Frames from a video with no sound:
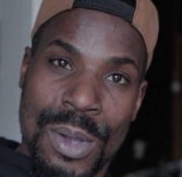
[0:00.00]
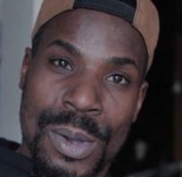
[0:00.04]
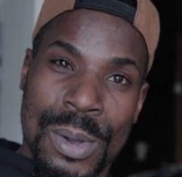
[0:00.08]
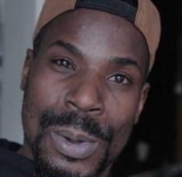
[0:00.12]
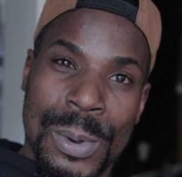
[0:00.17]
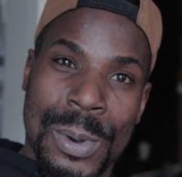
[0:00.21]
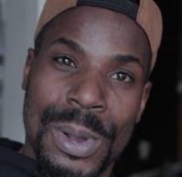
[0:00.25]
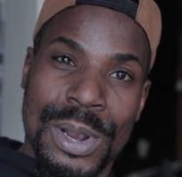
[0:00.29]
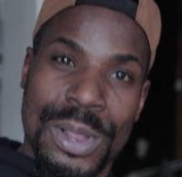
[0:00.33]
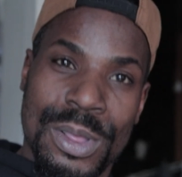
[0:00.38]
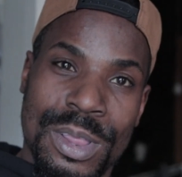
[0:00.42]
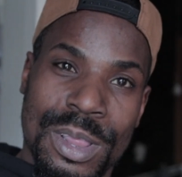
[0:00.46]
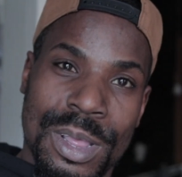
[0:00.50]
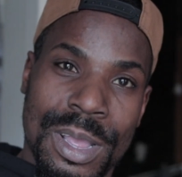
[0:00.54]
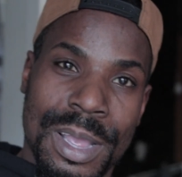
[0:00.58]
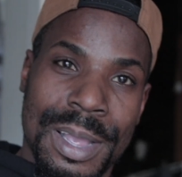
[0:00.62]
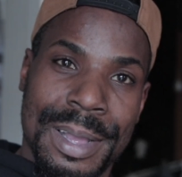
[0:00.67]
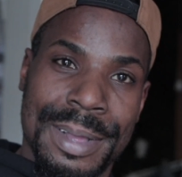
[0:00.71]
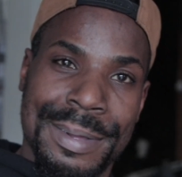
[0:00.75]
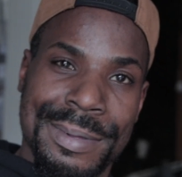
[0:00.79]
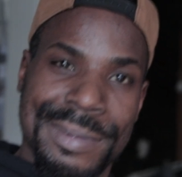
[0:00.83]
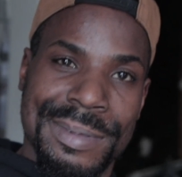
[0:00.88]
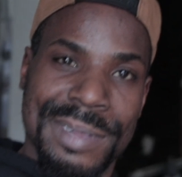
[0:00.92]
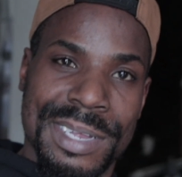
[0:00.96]
What do you think?
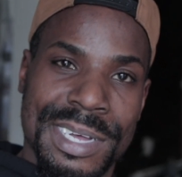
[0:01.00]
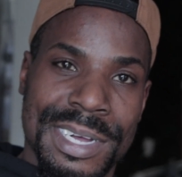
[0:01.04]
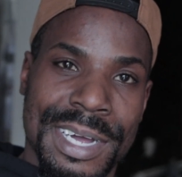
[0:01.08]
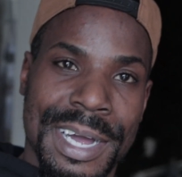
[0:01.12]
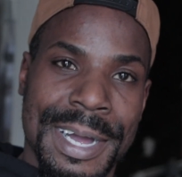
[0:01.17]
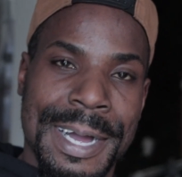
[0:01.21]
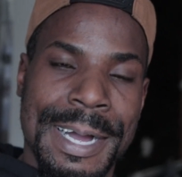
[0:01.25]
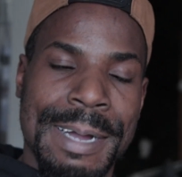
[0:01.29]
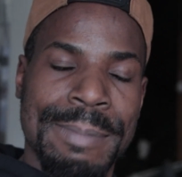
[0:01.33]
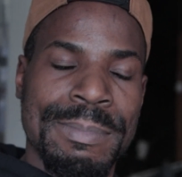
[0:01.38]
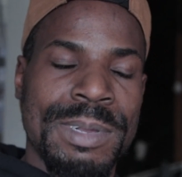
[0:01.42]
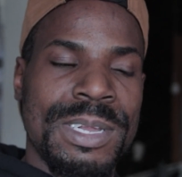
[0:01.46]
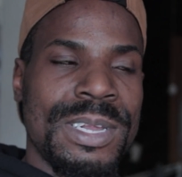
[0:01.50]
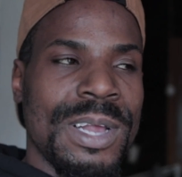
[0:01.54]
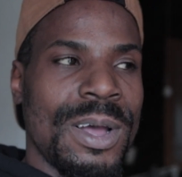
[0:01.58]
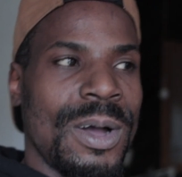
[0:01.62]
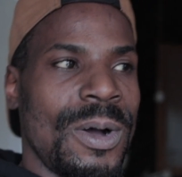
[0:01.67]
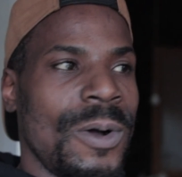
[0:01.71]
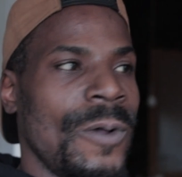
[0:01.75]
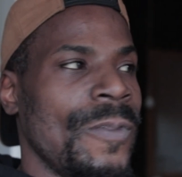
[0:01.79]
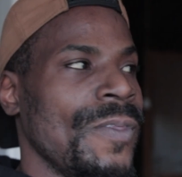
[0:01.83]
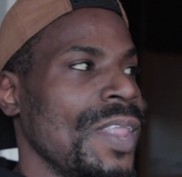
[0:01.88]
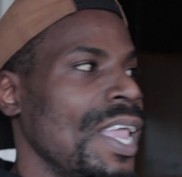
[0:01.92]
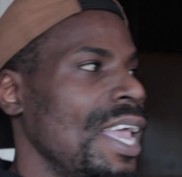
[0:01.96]

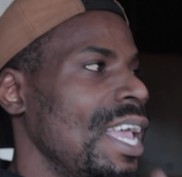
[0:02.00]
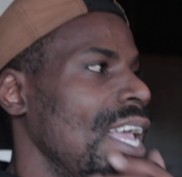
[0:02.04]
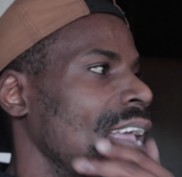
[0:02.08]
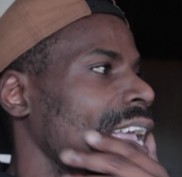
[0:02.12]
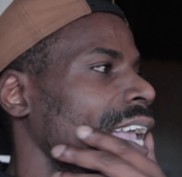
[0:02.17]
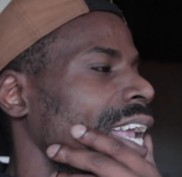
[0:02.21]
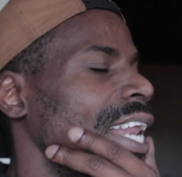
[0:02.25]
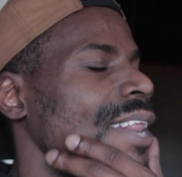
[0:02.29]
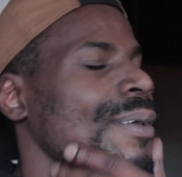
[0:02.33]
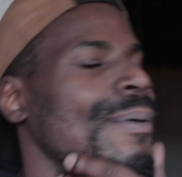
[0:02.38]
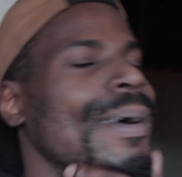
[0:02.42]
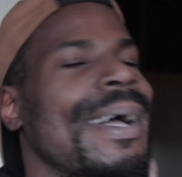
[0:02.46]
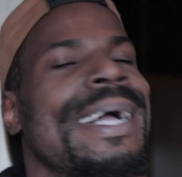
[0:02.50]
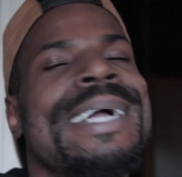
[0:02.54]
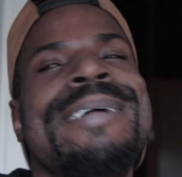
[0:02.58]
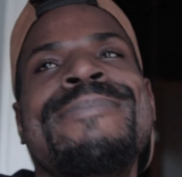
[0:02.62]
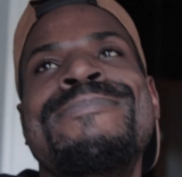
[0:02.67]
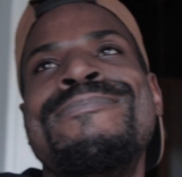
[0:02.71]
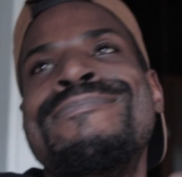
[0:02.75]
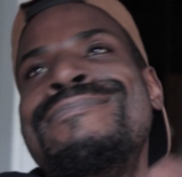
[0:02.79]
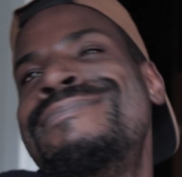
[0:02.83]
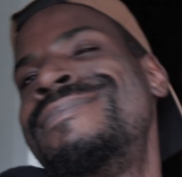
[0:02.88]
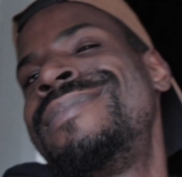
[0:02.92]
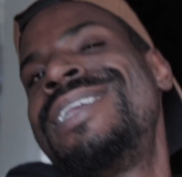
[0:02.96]
So anyway,
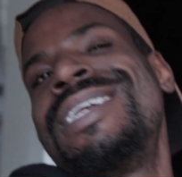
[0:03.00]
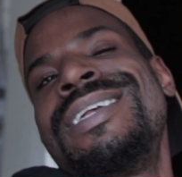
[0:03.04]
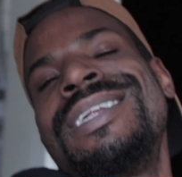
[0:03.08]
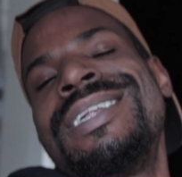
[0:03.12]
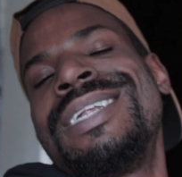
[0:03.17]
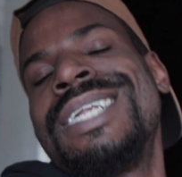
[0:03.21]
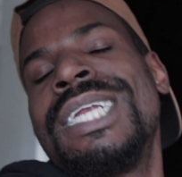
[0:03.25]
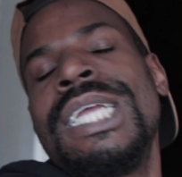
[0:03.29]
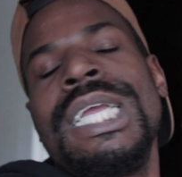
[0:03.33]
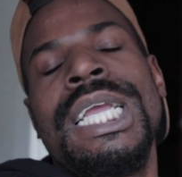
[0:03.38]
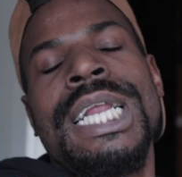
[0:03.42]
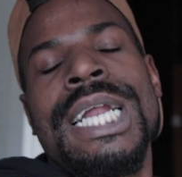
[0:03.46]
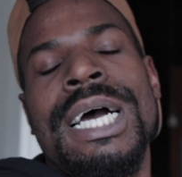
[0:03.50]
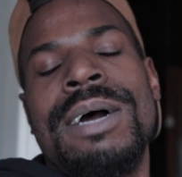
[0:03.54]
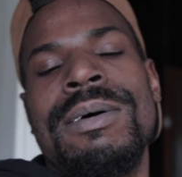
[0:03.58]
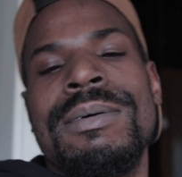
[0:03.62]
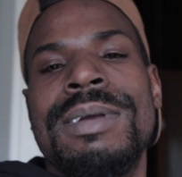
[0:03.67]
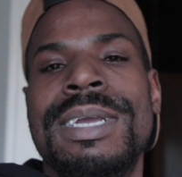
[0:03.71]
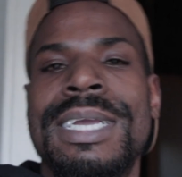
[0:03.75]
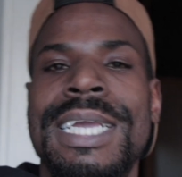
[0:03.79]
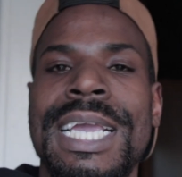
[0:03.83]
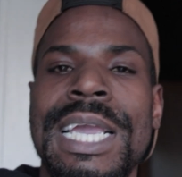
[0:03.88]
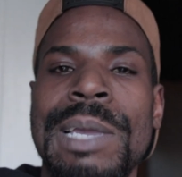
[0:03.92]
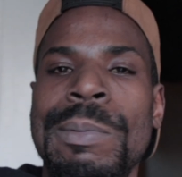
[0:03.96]
just
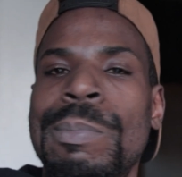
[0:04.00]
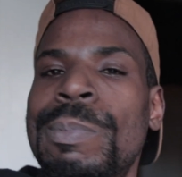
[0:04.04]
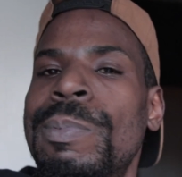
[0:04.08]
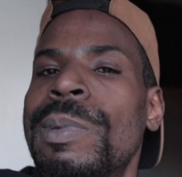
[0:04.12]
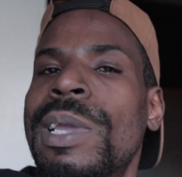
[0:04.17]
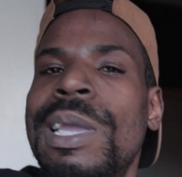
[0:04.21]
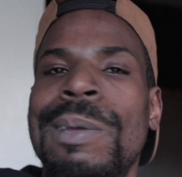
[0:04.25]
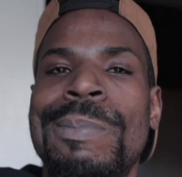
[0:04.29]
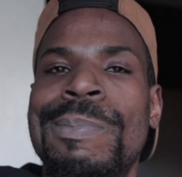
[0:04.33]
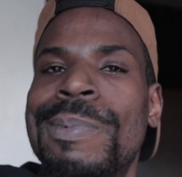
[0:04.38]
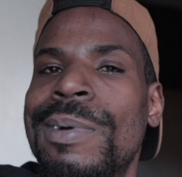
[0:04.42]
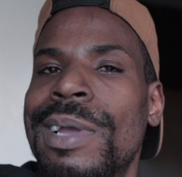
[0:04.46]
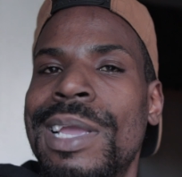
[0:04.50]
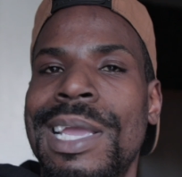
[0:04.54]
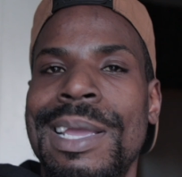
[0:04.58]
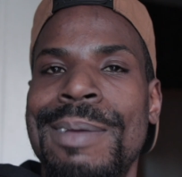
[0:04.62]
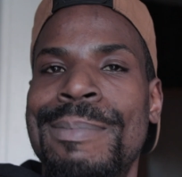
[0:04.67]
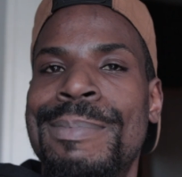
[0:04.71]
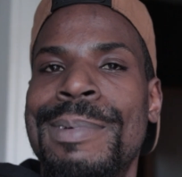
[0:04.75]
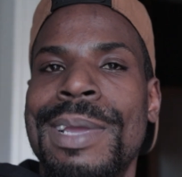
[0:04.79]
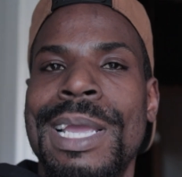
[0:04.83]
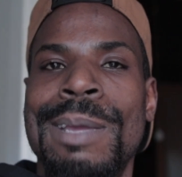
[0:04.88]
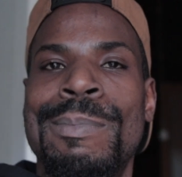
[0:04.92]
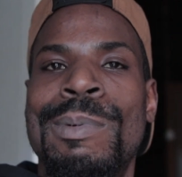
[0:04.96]
keep
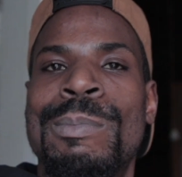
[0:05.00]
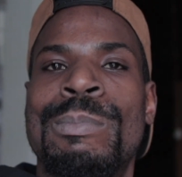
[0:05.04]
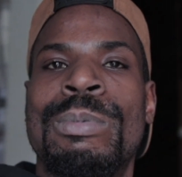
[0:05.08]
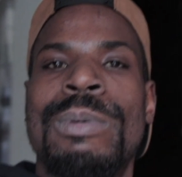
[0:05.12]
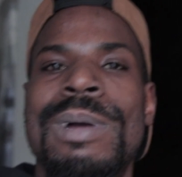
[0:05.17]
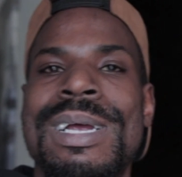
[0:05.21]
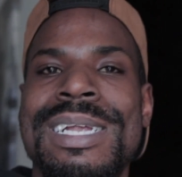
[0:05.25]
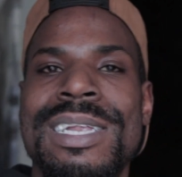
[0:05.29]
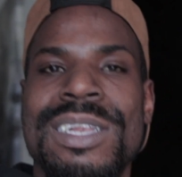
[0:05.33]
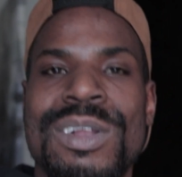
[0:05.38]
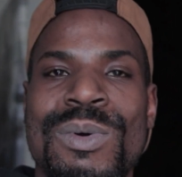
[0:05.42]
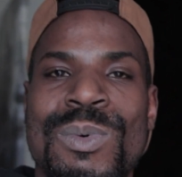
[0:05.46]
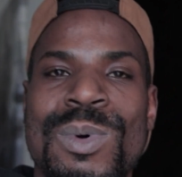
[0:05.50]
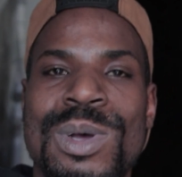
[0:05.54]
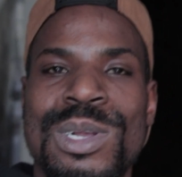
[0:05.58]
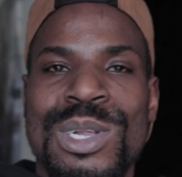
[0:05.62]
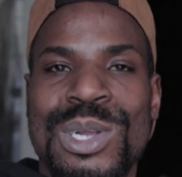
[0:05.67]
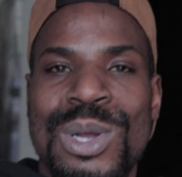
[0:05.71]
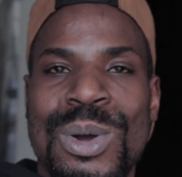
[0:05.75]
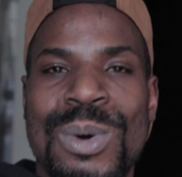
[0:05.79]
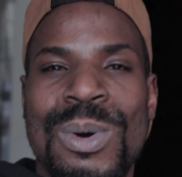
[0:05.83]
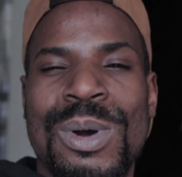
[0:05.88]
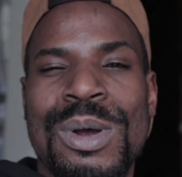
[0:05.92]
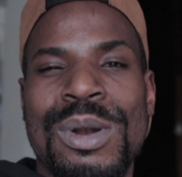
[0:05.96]
abreast of what's
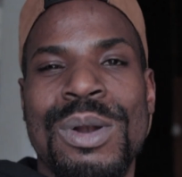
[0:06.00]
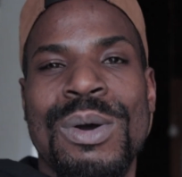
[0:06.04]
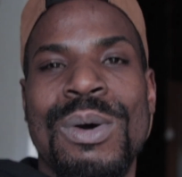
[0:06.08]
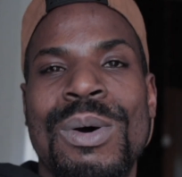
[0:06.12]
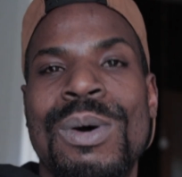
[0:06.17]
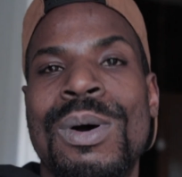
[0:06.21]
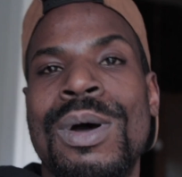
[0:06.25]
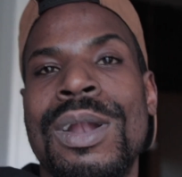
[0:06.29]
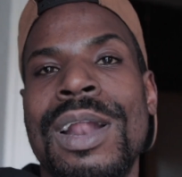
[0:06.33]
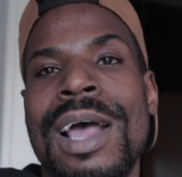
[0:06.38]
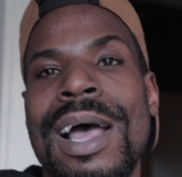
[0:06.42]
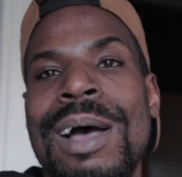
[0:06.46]
going on.